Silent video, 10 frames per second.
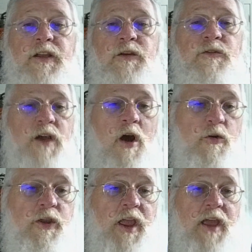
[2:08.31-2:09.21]
I use
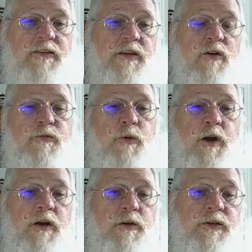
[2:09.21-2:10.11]
AutoCAD
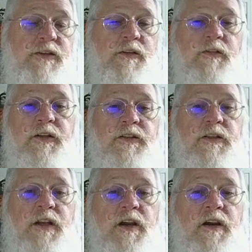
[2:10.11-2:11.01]
software doing civil
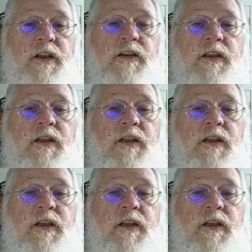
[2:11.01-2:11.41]
engineering.